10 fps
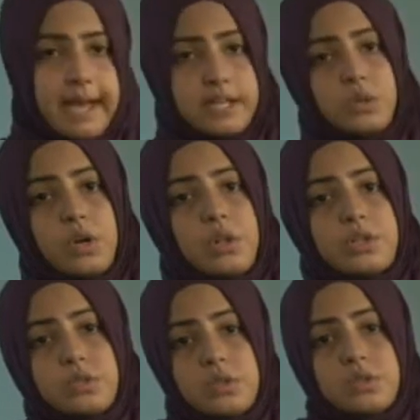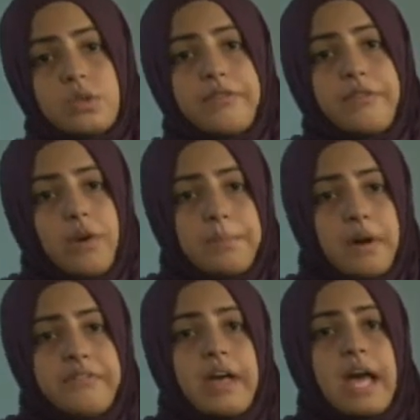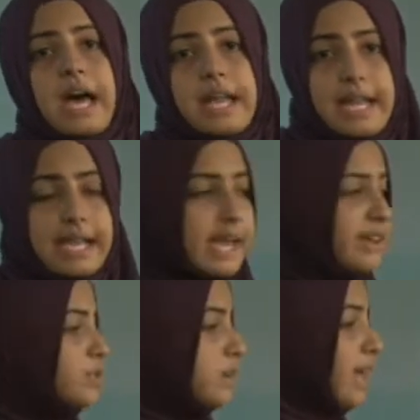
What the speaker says: I told you, it's also a form of a negation.